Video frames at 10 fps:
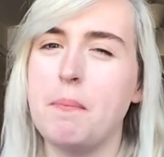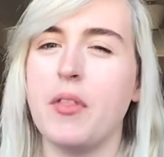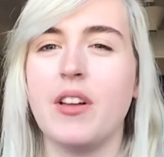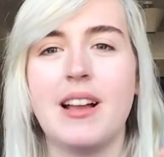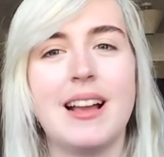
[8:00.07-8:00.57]
but
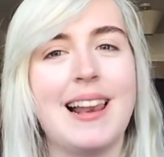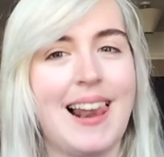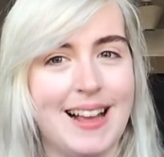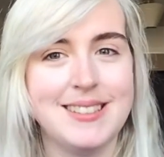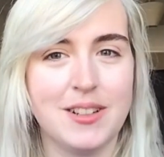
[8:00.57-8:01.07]
the
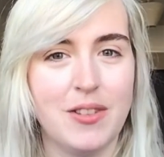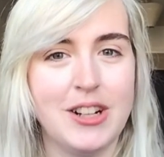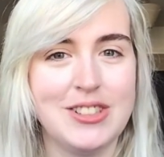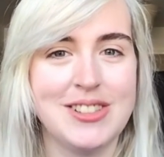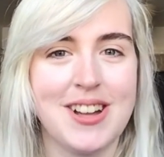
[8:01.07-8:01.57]
classic
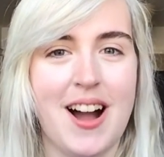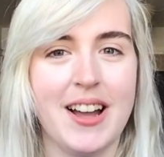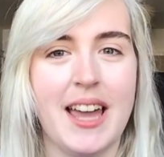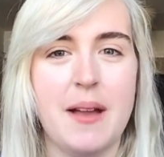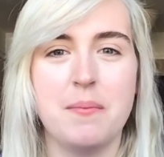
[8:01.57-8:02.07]
version of the card
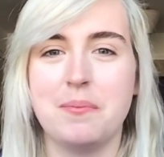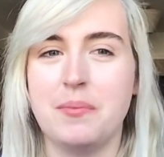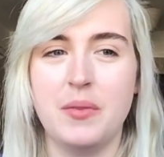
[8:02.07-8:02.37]
game,